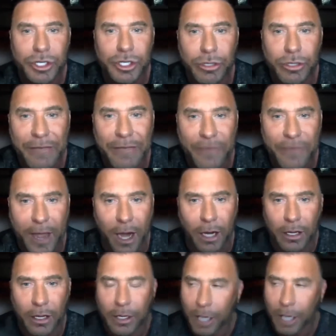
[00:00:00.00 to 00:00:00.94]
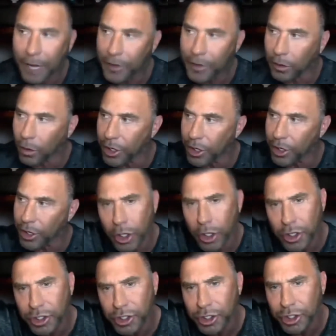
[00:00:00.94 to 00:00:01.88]
Hell is you get
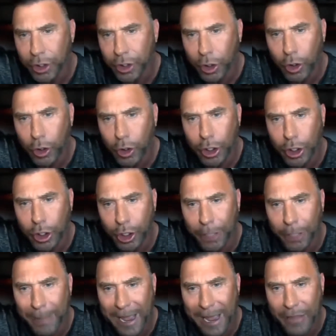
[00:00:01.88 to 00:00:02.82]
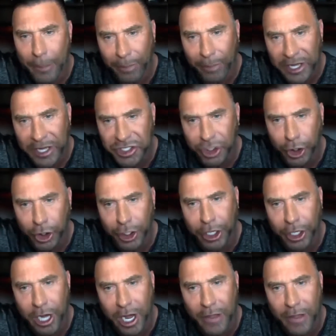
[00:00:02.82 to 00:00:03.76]
there and the Lord introduces you to who you could have been,
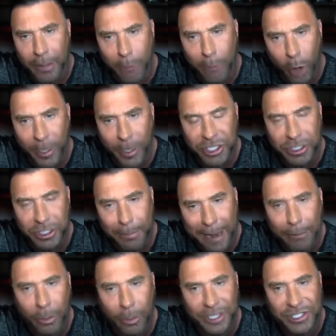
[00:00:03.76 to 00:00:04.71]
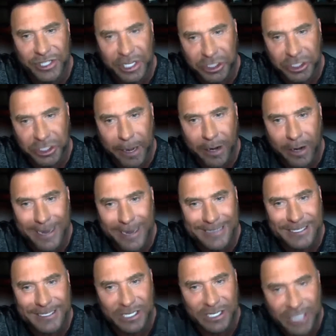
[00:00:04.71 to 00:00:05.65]
the place you could have gone, the moments, the memories, the
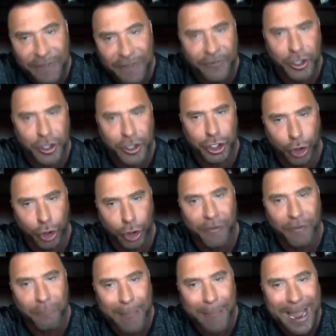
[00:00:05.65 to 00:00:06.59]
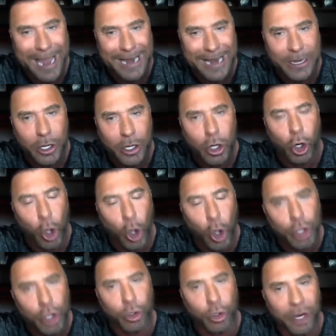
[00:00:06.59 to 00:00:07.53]
experiences, the difference you could have made,
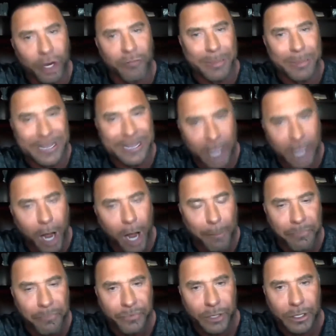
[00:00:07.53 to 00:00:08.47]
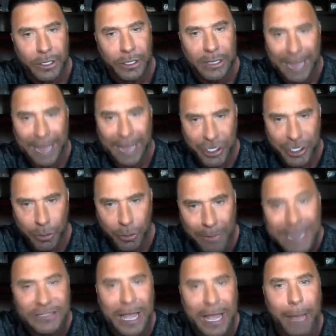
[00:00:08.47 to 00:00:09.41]
who you could have become. And you meet
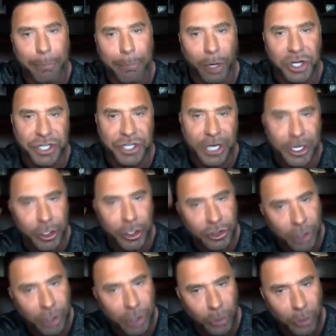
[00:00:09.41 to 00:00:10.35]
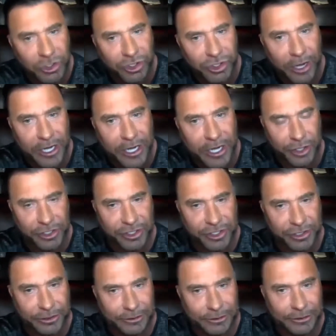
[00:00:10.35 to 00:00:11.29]
that person and you're total strangers.
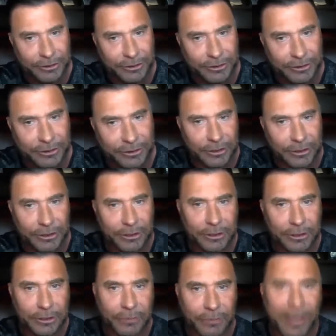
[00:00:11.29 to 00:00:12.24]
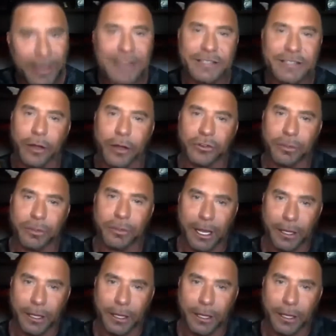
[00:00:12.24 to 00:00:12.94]
That's hell to me.